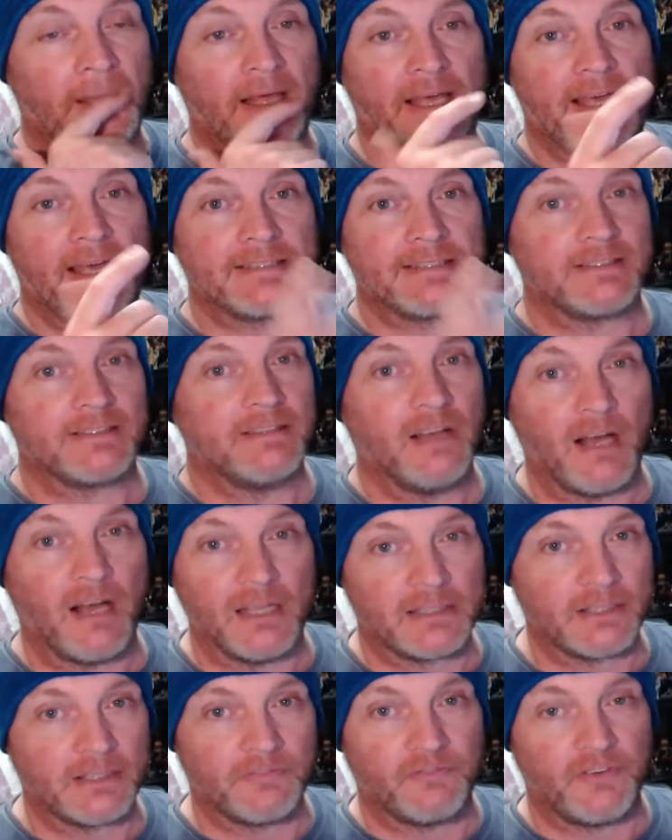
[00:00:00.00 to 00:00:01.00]
it's
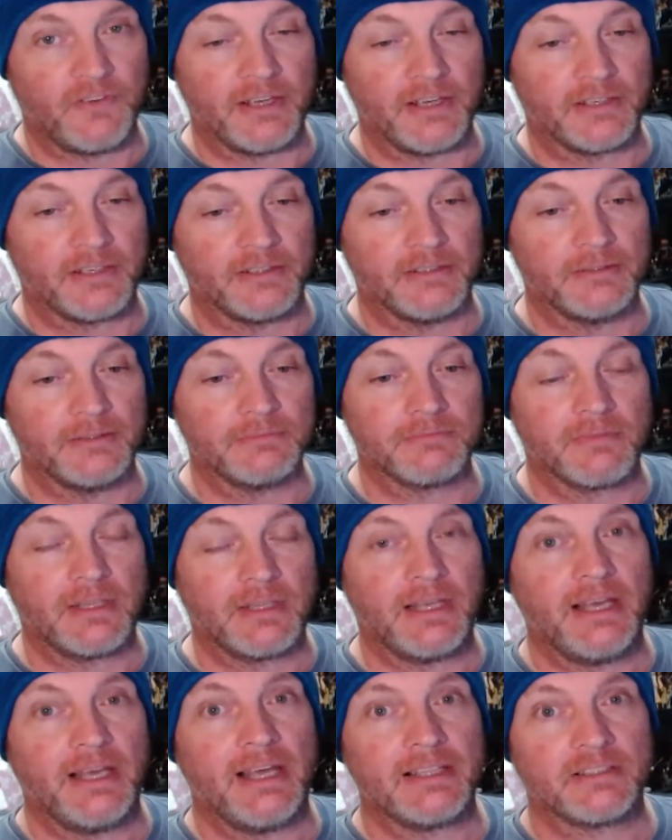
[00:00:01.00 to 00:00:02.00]
not the figure,
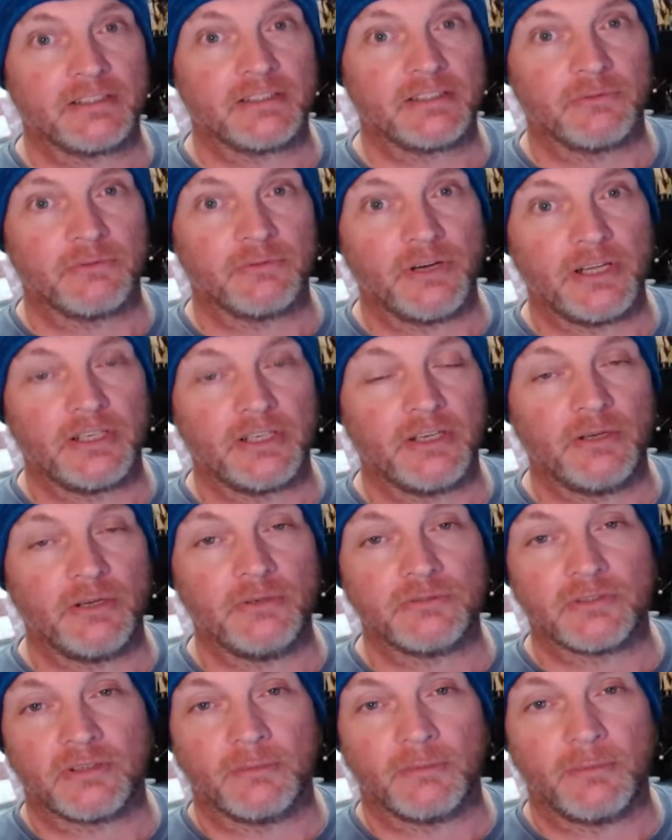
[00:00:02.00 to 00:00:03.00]
it's the
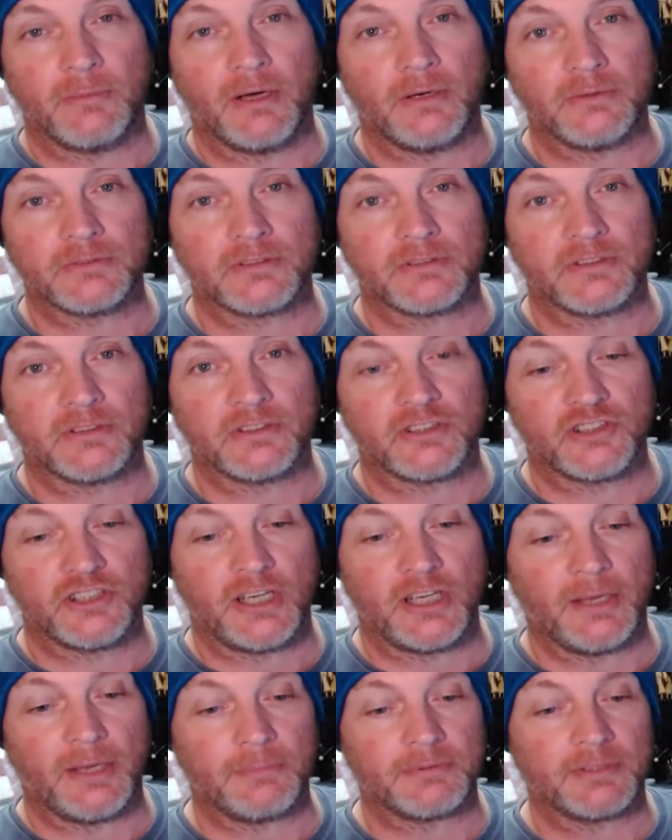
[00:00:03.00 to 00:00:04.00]
reuse of the molds of the
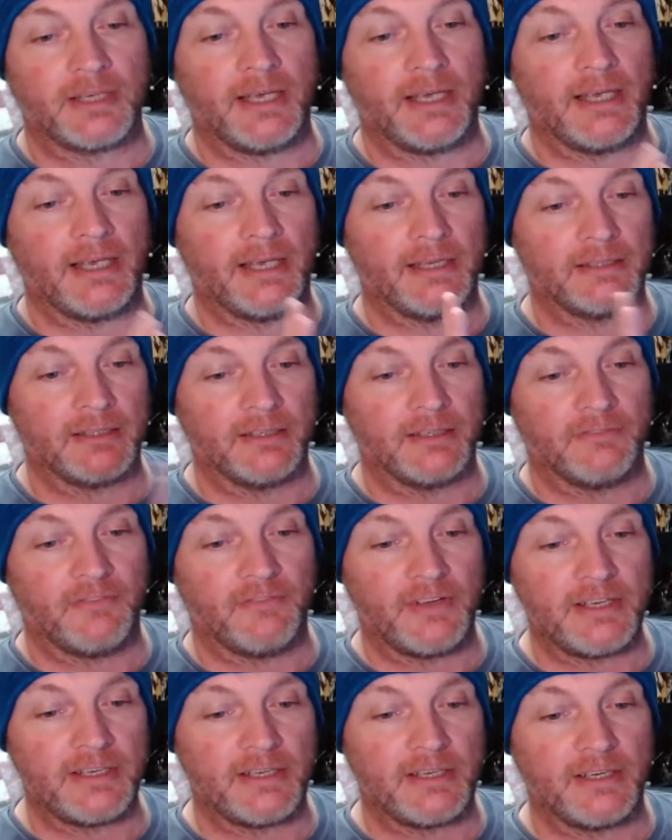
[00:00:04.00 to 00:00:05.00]
ships and the
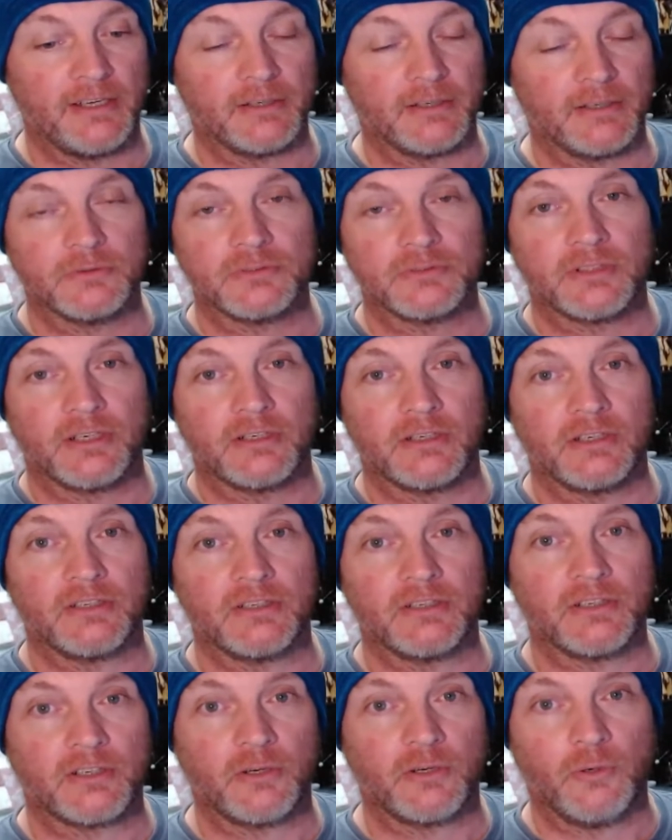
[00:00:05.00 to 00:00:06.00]
vehicles that are
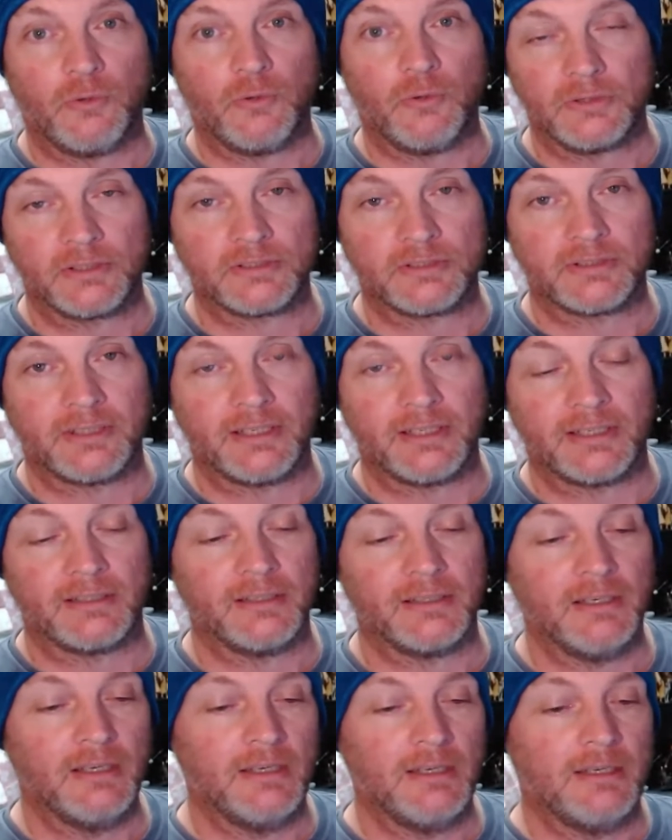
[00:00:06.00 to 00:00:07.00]
the coolest thing.
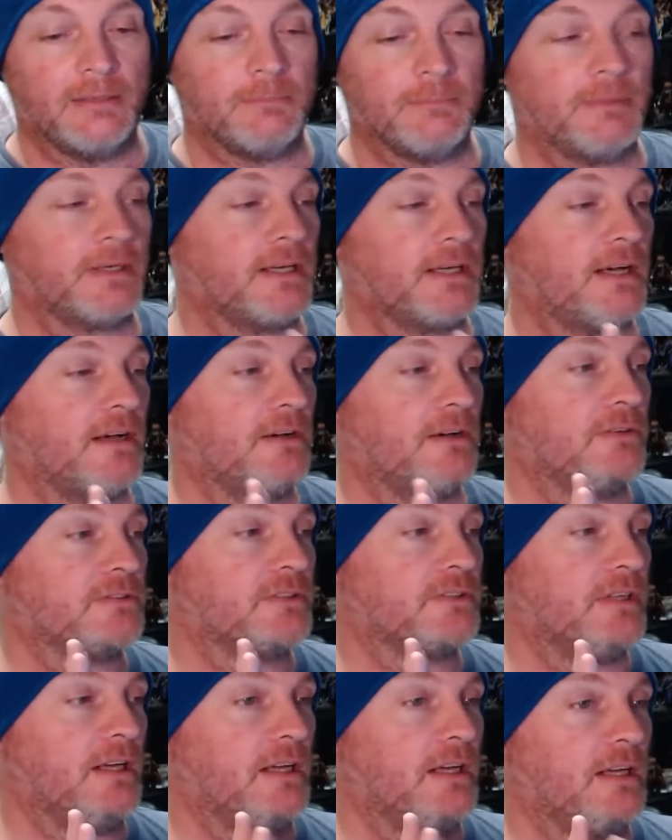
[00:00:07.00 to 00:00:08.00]

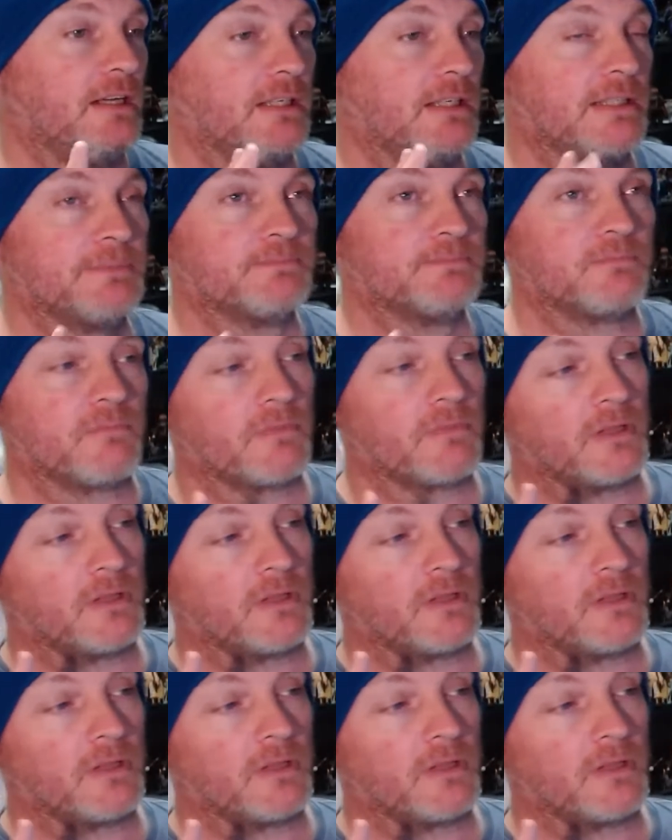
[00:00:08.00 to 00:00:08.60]
Because out